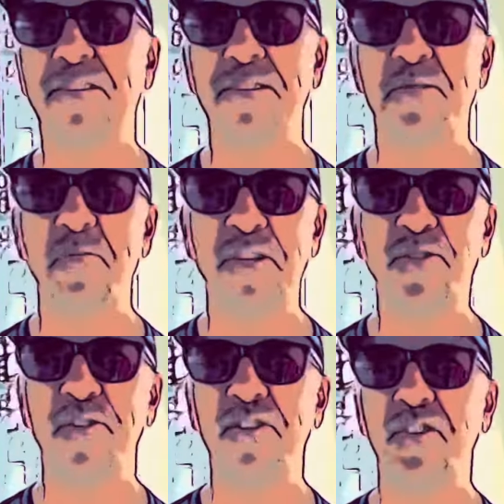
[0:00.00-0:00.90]
this
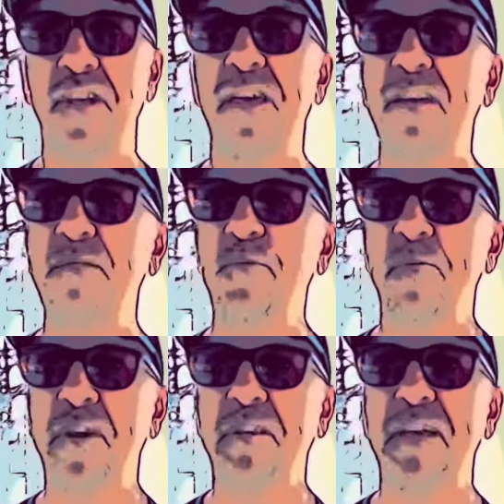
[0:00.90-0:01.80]
administration, I end
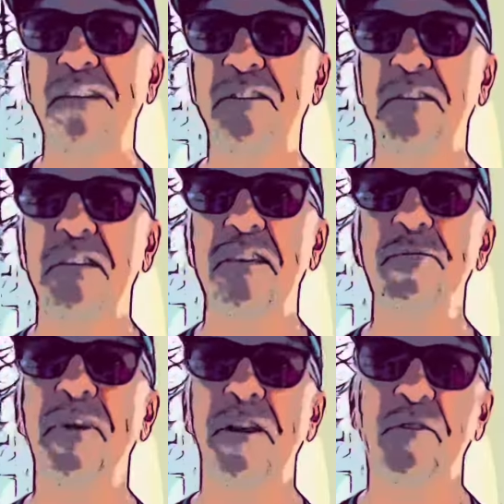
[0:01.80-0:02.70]
with my classic E
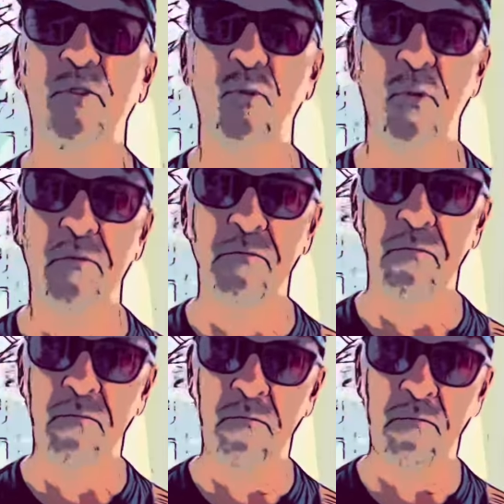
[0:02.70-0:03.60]
minor
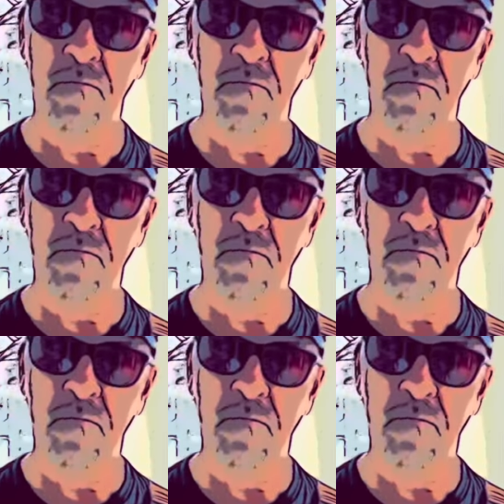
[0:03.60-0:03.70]
chord.